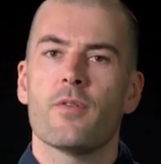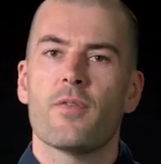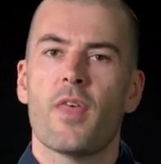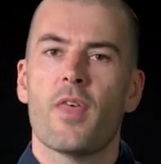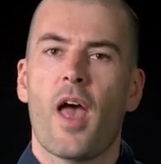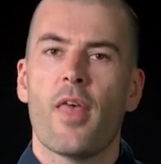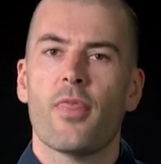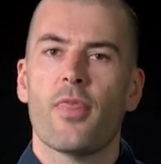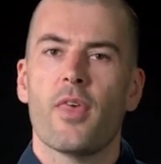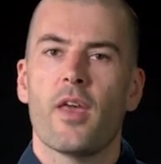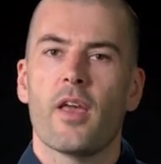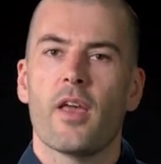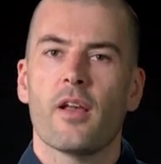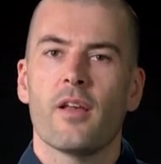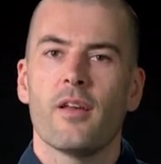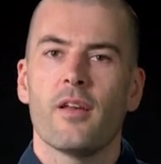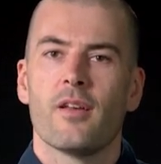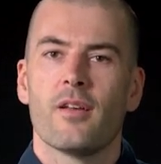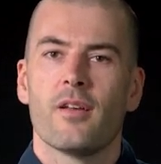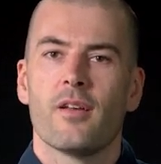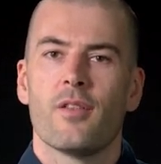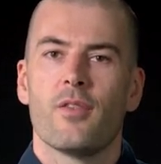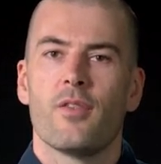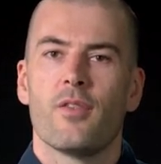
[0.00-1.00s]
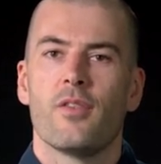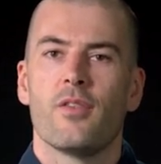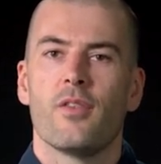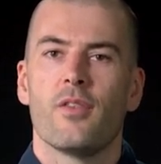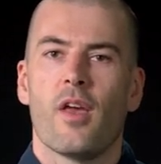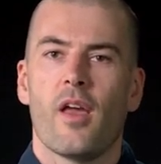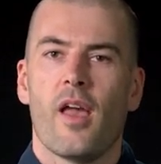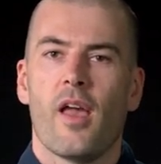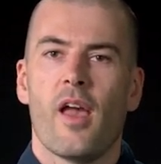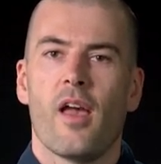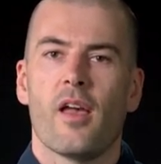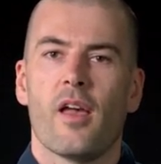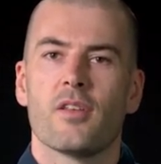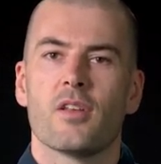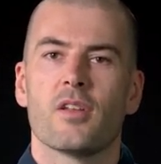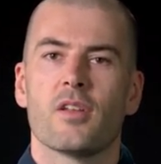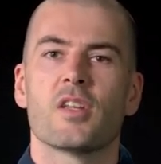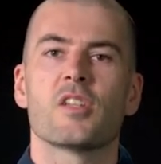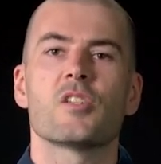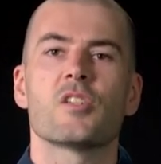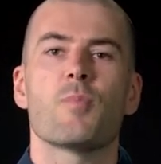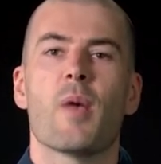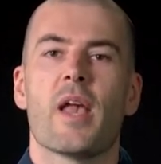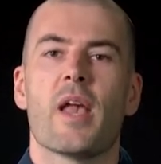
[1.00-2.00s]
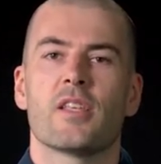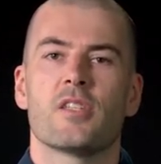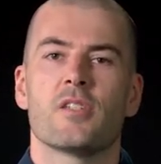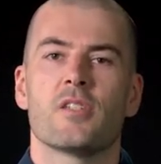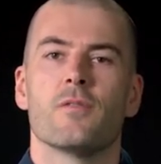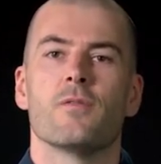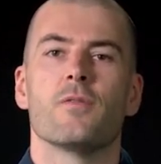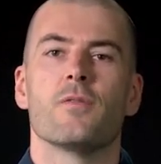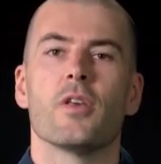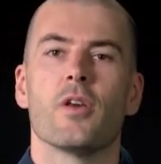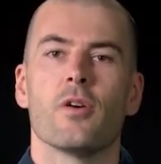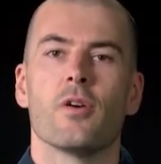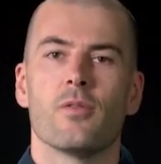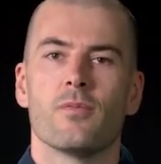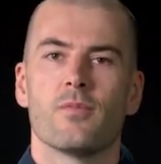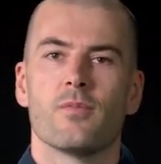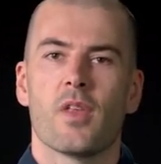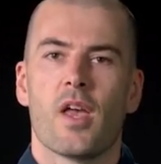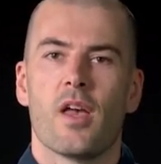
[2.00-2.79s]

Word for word: of that thing and an expansive view.